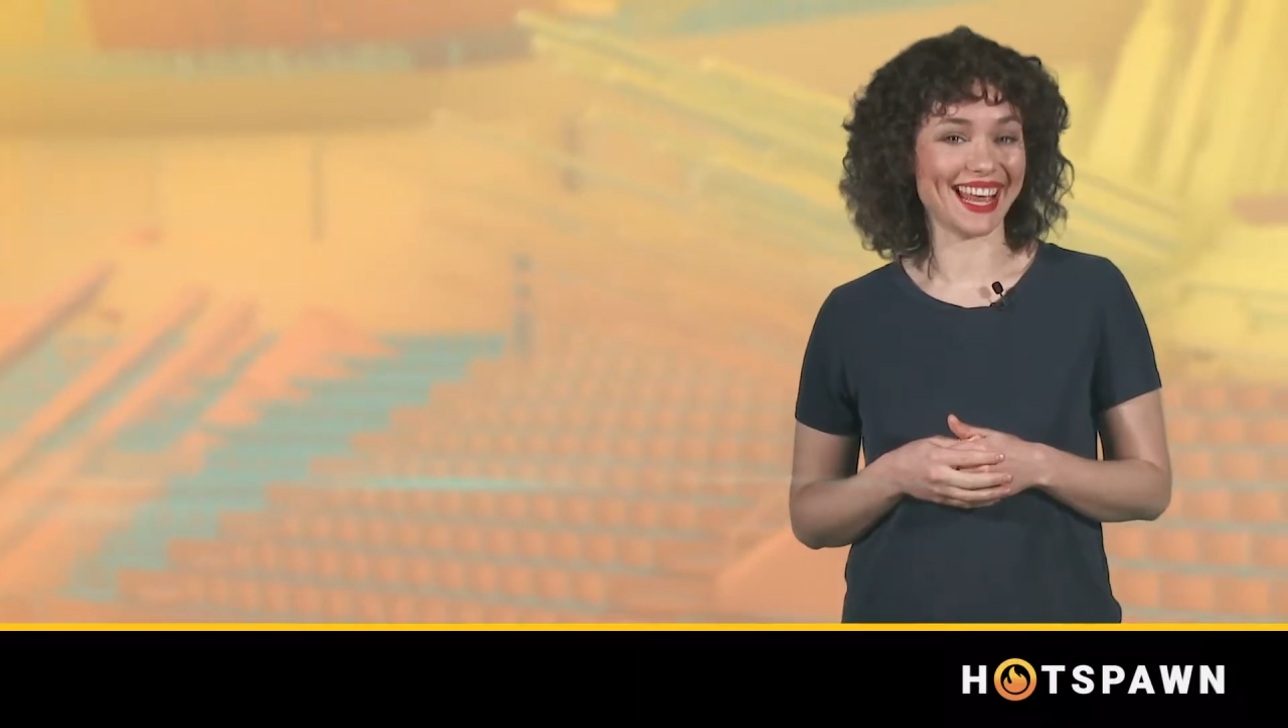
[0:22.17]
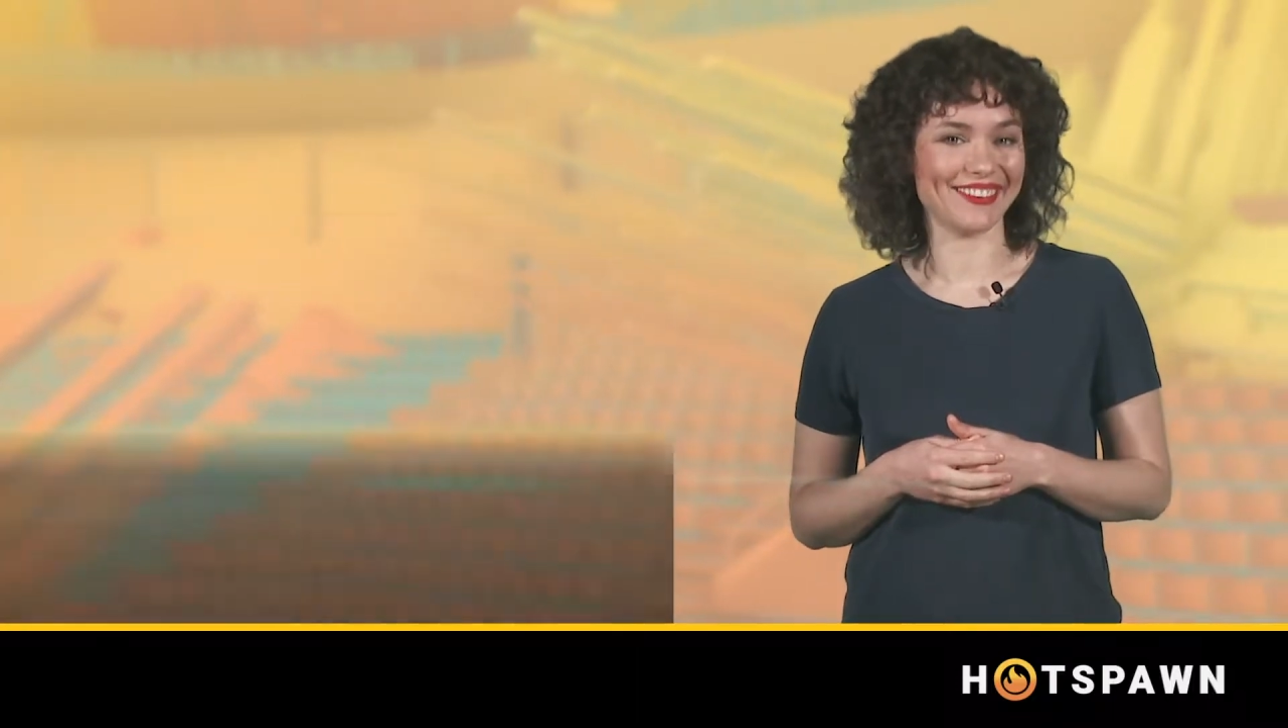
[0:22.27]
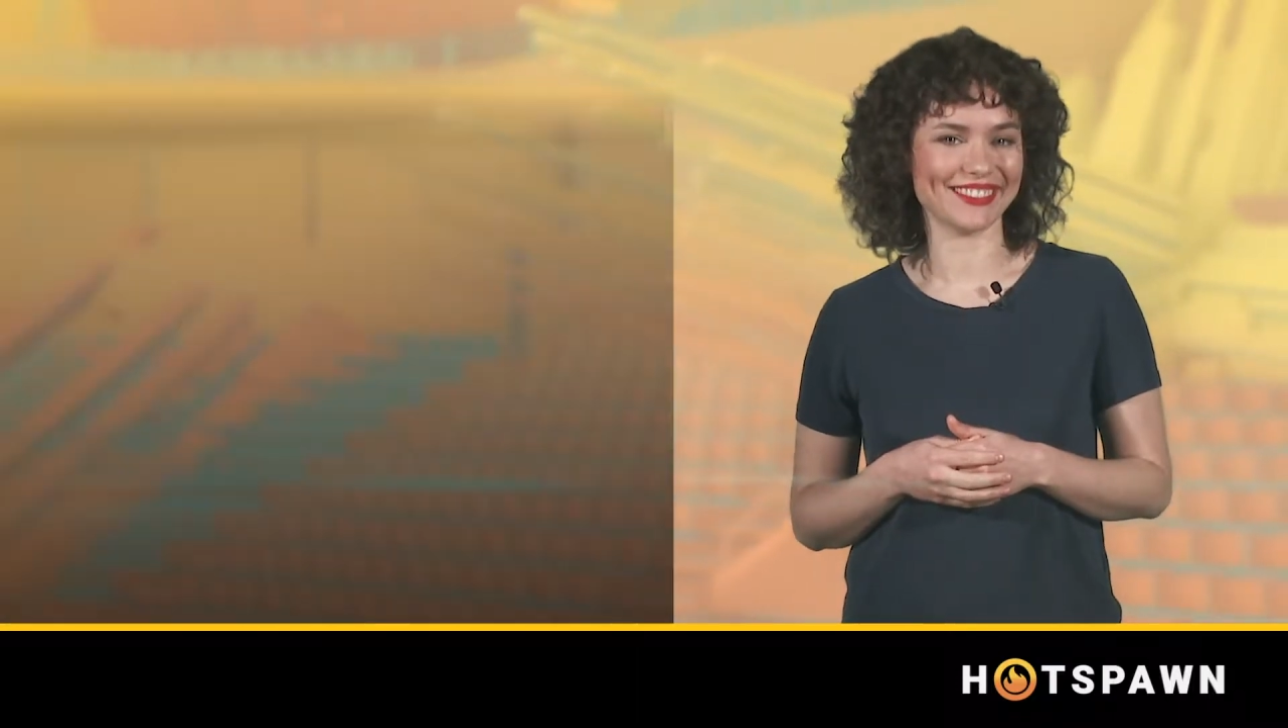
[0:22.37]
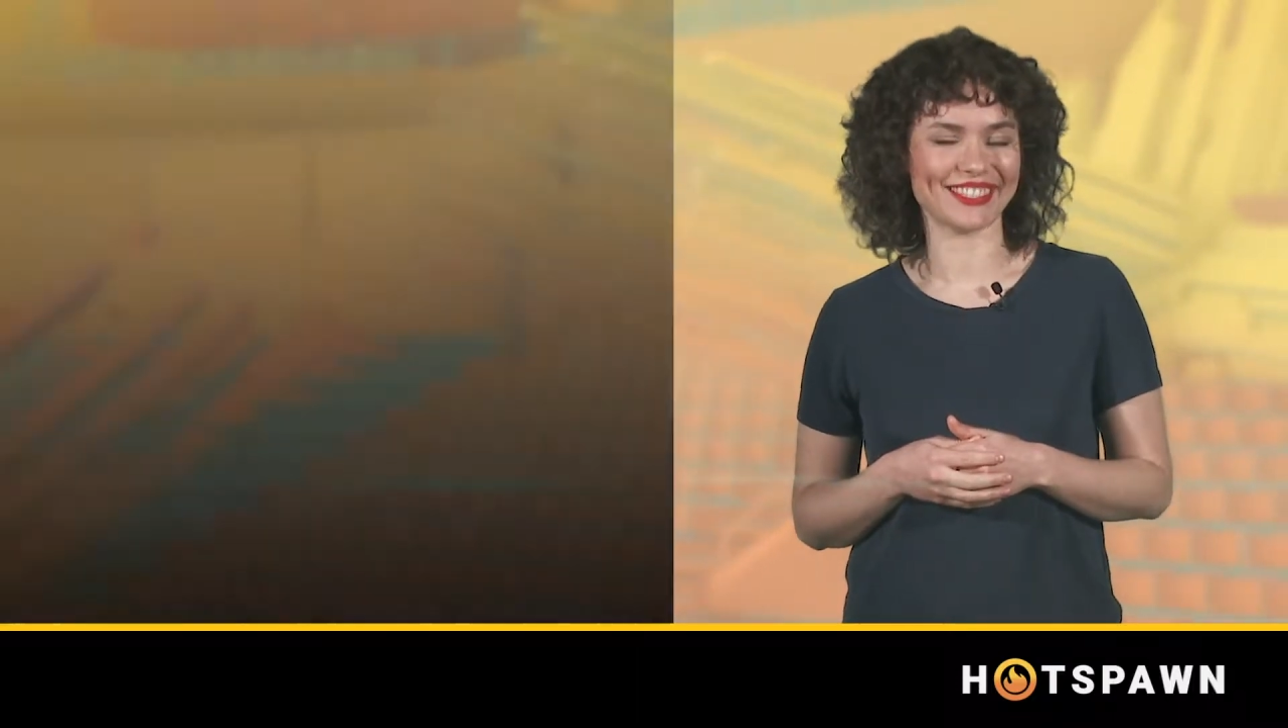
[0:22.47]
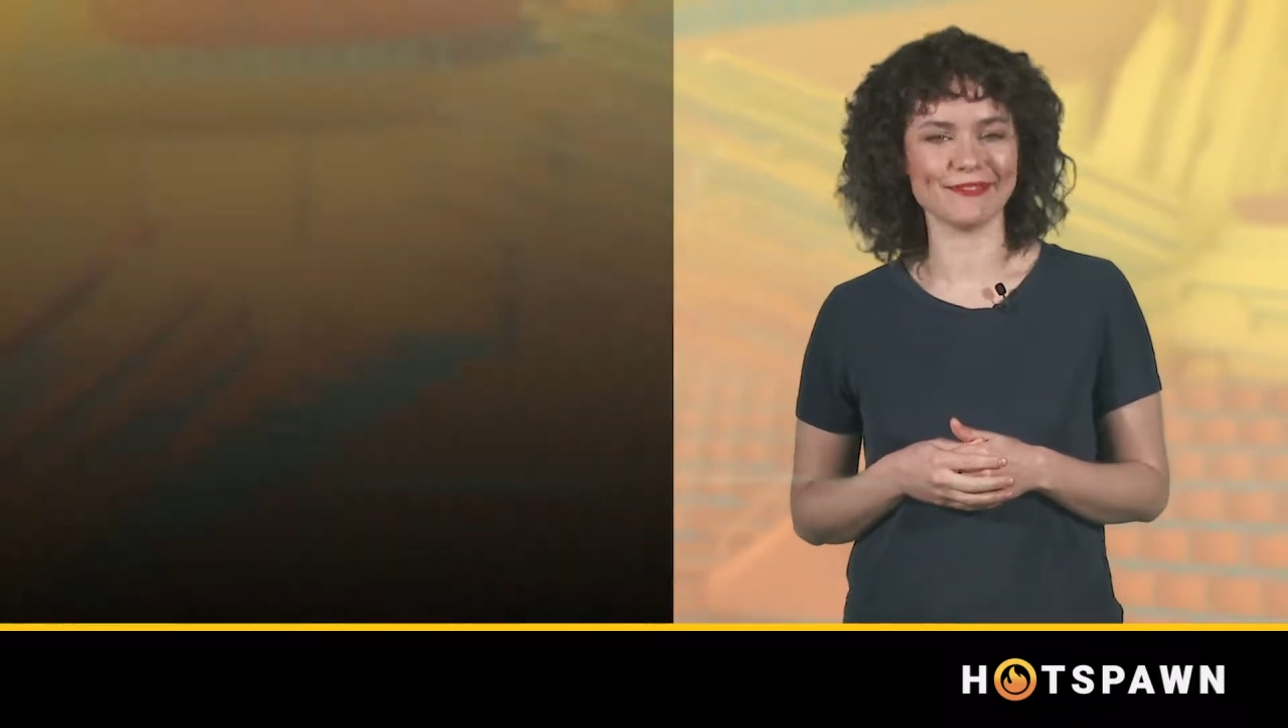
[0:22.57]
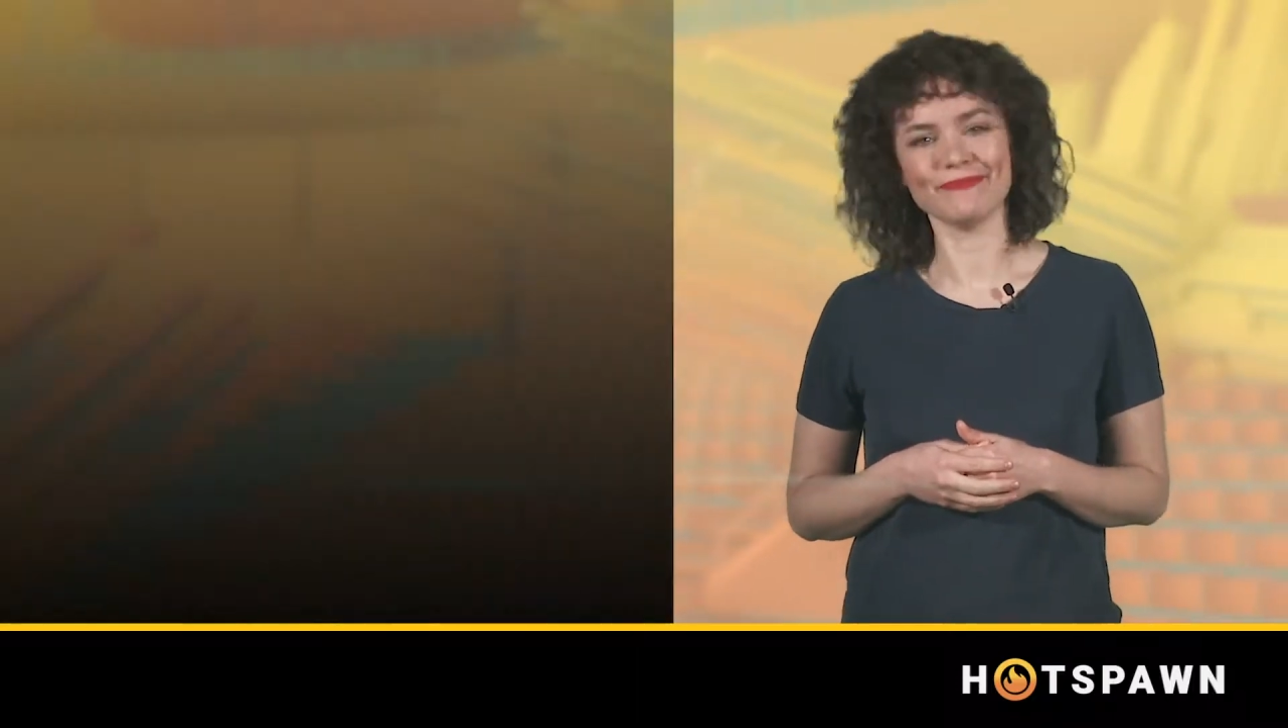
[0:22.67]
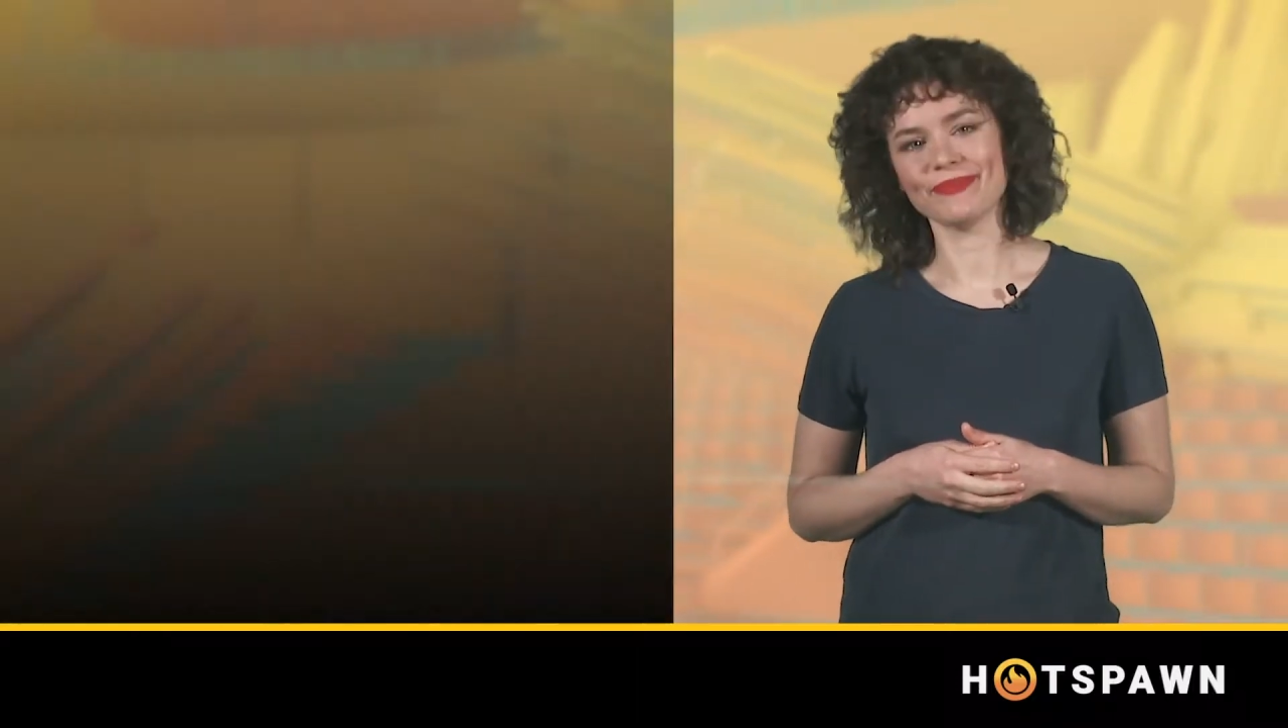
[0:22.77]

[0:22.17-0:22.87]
and outs.